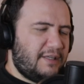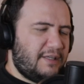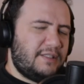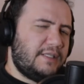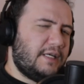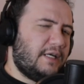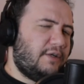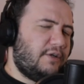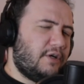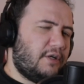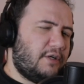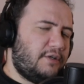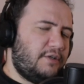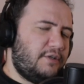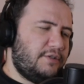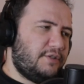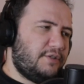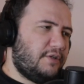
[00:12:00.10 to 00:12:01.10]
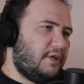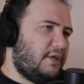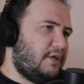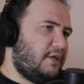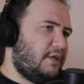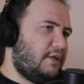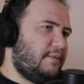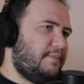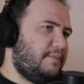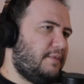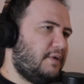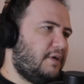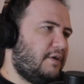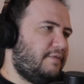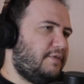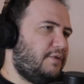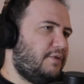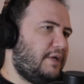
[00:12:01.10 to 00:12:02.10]
$10
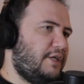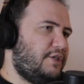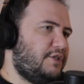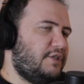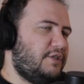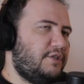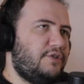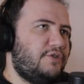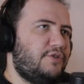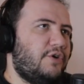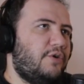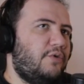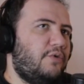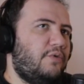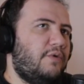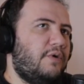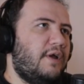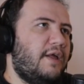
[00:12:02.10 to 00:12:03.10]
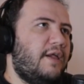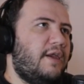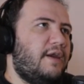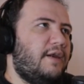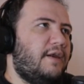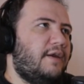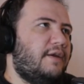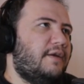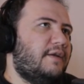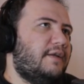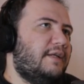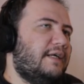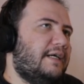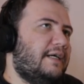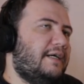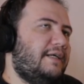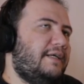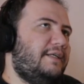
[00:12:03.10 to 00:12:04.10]
of donation. So
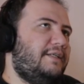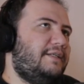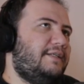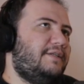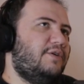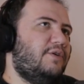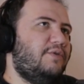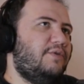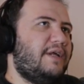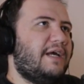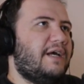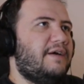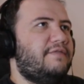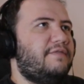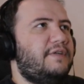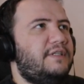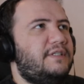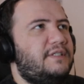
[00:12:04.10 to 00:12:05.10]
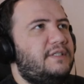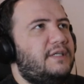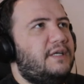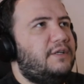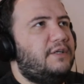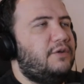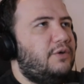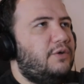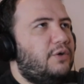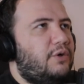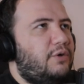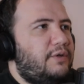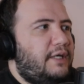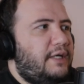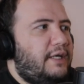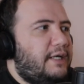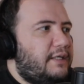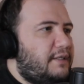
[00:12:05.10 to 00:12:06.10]
I don't have a set goal
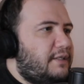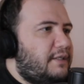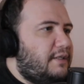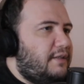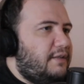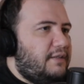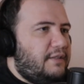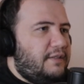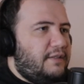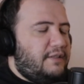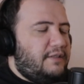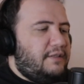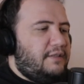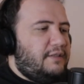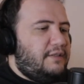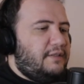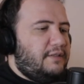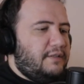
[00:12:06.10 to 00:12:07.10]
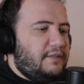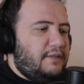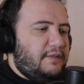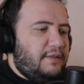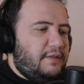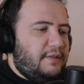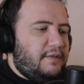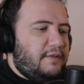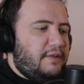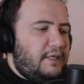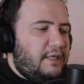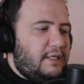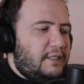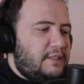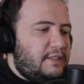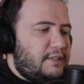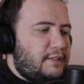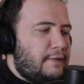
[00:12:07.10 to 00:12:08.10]
yet. The thing
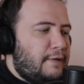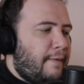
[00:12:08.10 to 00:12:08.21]
is,